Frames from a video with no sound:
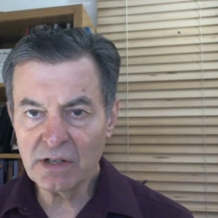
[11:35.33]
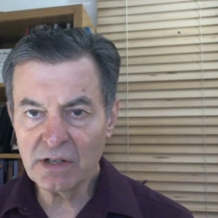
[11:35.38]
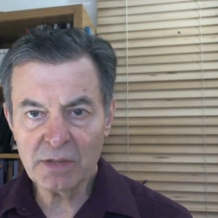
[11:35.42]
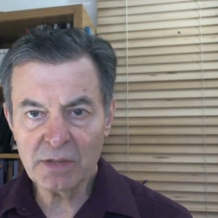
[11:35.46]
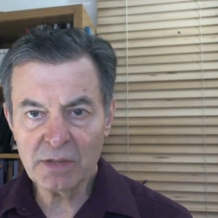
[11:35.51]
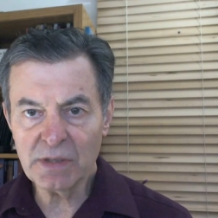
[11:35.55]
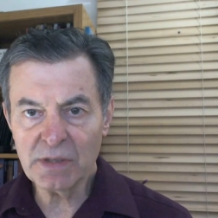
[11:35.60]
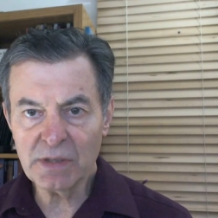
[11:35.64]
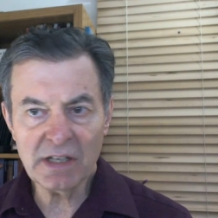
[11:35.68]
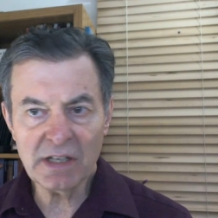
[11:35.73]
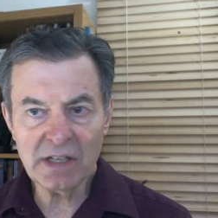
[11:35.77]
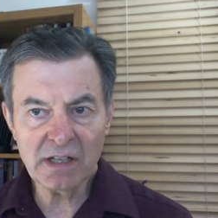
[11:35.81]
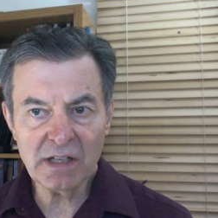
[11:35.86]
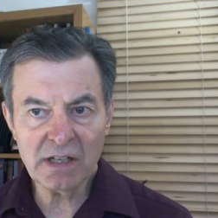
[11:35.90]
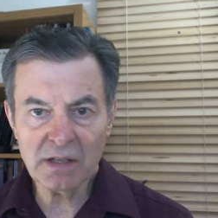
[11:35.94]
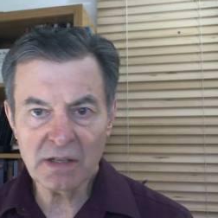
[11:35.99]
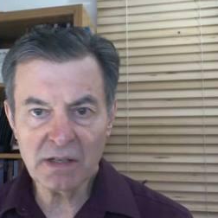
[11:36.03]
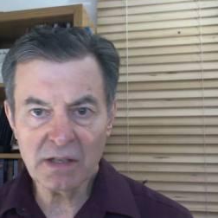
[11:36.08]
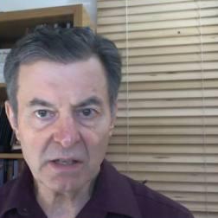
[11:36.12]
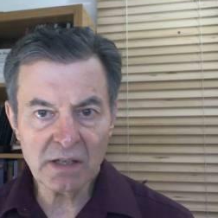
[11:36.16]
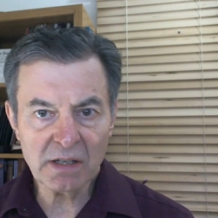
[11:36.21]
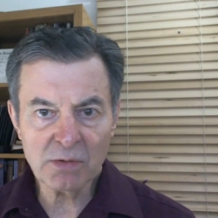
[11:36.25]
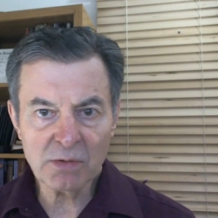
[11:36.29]
you've been eating
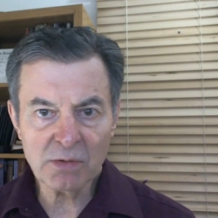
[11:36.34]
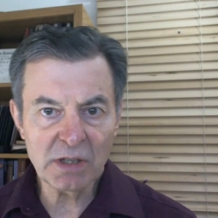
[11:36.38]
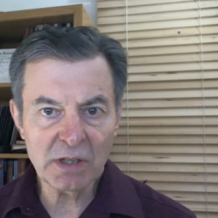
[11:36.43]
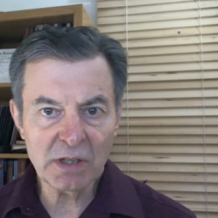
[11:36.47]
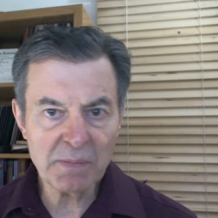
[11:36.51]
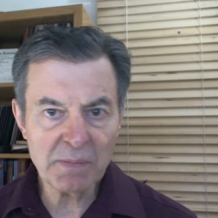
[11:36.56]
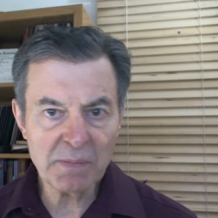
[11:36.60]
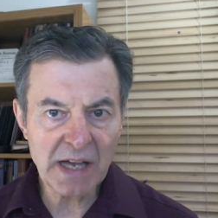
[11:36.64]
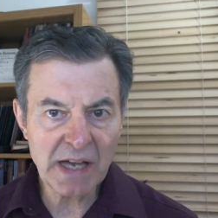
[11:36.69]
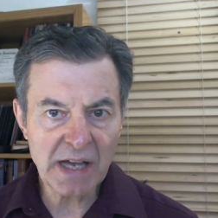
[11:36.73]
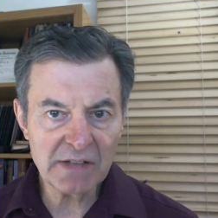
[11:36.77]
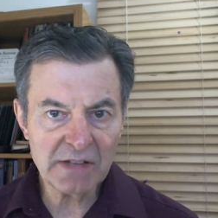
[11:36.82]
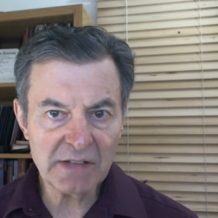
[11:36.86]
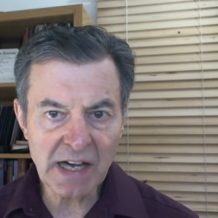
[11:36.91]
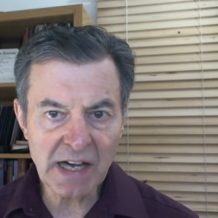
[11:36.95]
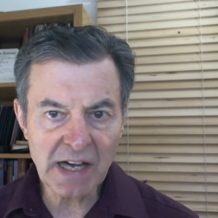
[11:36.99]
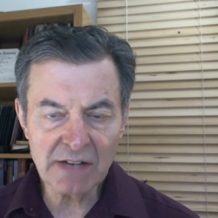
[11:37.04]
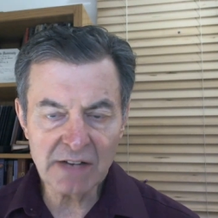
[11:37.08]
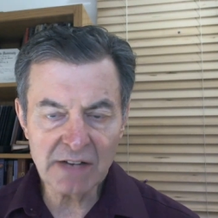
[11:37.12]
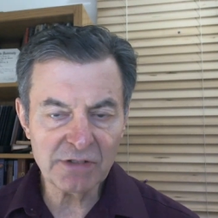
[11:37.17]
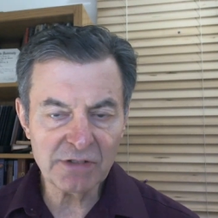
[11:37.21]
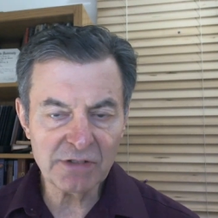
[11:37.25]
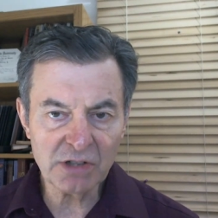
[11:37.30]
on a really bad
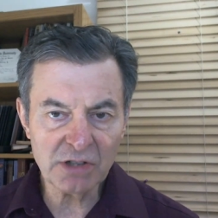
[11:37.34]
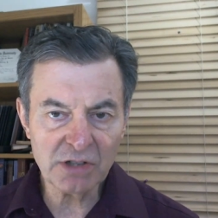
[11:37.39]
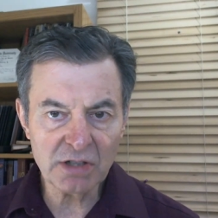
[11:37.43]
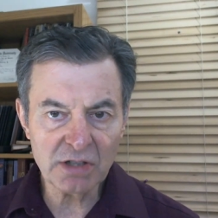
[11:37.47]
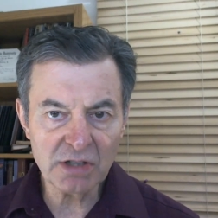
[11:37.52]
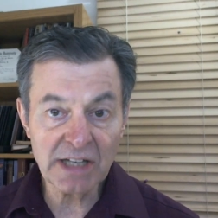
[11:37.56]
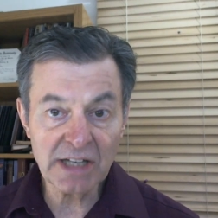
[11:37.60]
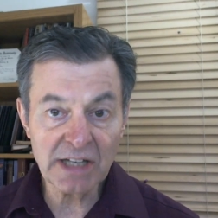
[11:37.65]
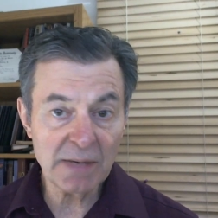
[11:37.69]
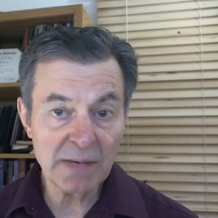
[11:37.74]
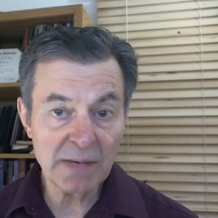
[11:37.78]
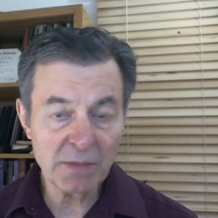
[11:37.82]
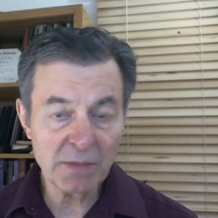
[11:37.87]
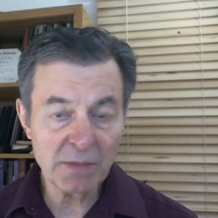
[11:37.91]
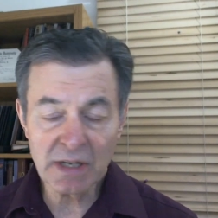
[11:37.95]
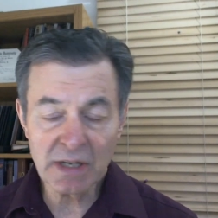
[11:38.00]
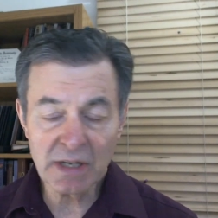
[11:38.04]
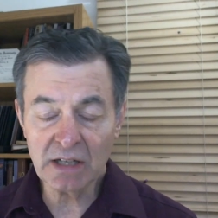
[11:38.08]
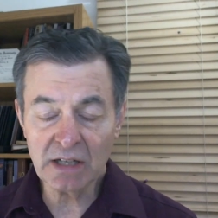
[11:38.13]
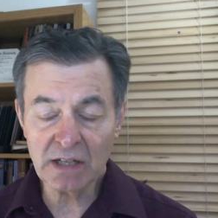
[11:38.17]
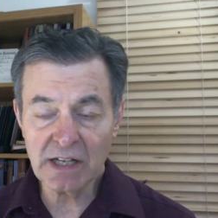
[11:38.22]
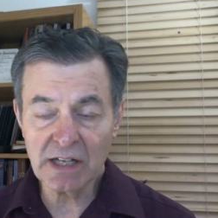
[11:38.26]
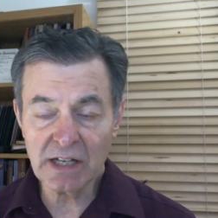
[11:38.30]
diet for a long time, you've
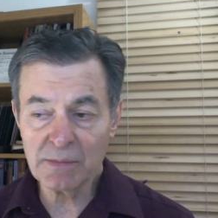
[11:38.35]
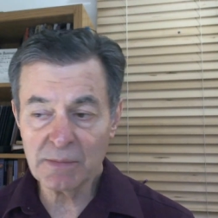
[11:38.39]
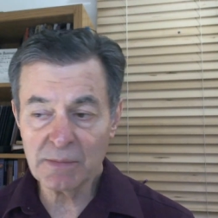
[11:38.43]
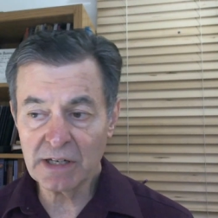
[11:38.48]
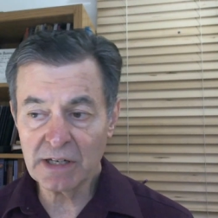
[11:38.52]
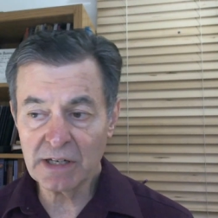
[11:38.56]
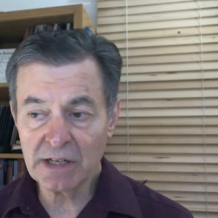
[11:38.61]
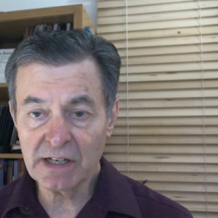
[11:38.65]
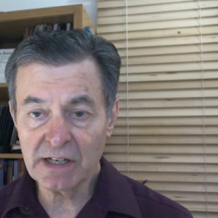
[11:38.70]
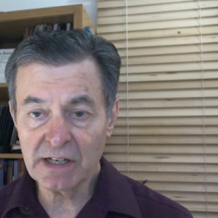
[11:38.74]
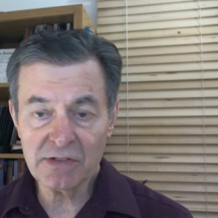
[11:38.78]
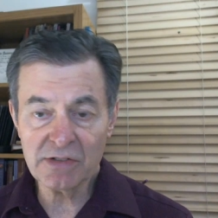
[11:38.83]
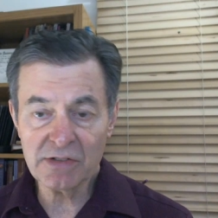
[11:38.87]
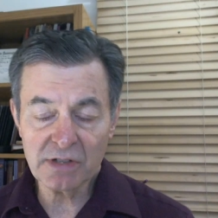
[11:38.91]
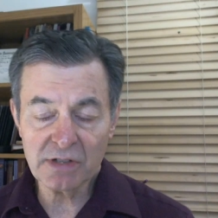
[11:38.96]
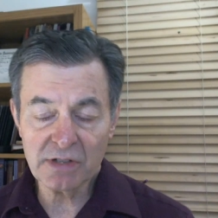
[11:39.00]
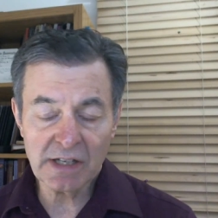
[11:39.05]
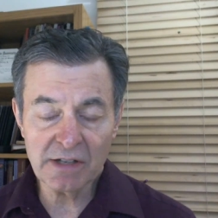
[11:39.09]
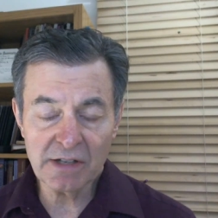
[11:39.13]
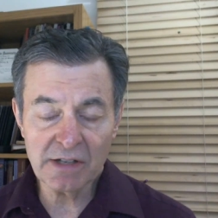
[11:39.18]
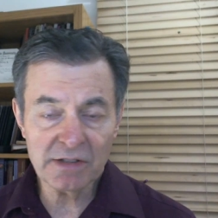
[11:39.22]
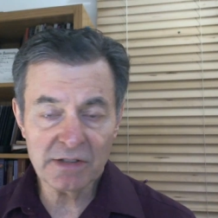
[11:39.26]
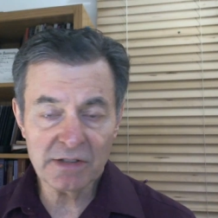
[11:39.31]
been on a lot of medications, I
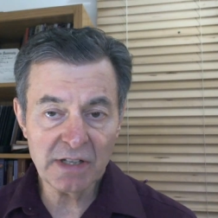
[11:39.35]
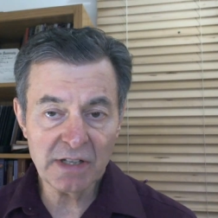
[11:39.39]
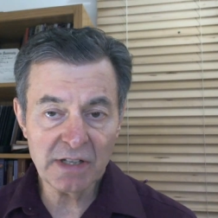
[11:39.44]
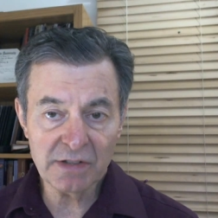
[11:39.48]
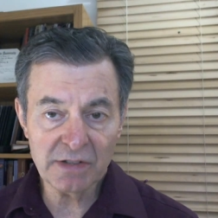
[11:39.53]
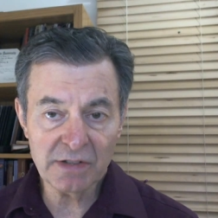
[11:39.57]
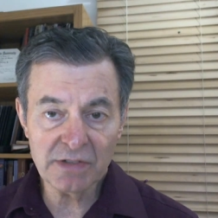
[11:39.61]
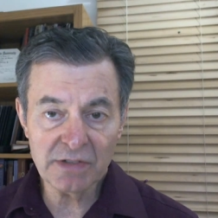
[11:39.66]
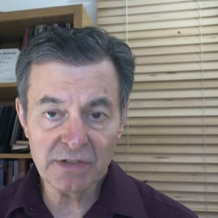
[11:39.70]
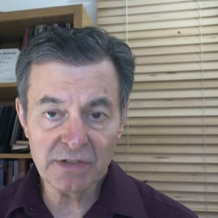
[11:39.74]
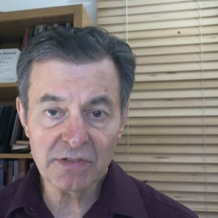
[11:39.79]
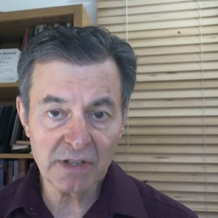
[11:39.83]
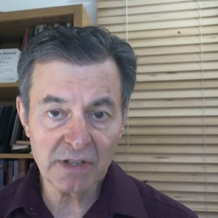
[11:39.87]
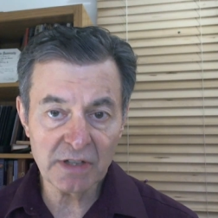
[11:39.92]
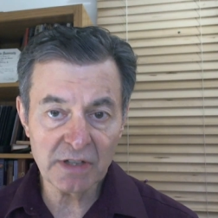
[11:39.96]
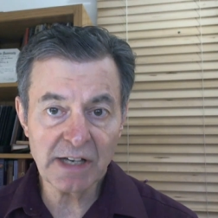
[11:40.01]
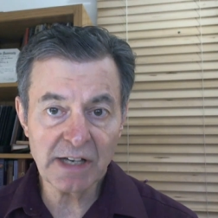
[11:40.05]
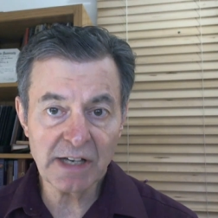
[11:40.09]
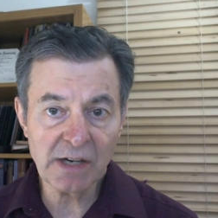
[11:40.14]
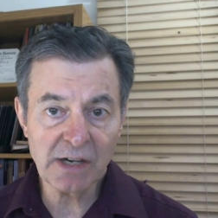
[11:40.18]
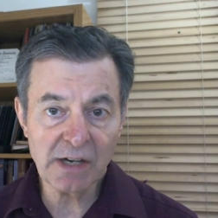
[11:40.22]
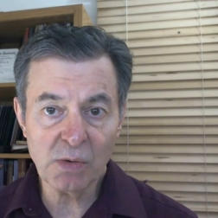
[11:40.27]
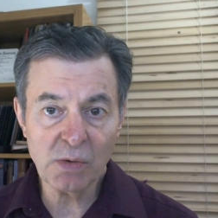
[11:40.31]
guarantee you this is going to
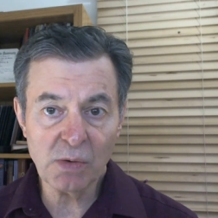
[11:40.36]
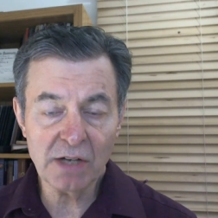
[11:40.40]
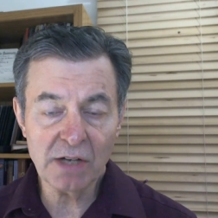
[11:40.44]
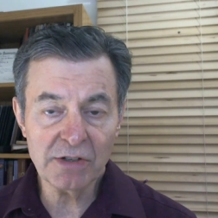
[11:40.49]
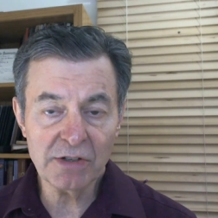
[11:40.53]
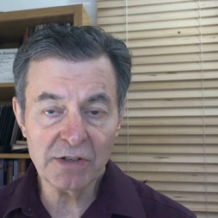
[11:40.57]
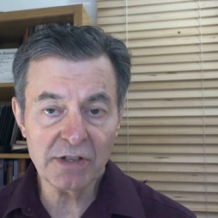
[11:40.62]
take a while.